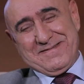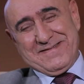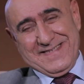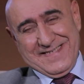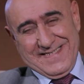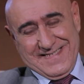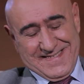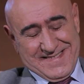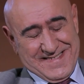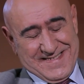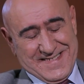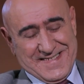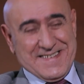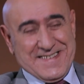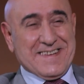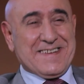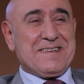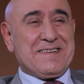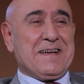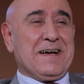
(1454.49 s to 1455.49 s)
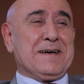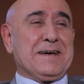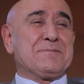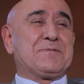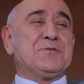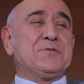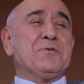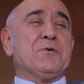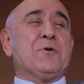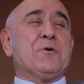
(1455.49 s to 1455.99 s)
already. I'm
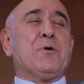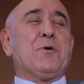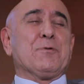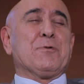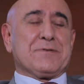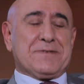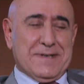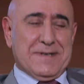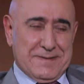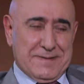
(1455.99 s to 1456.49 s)
too old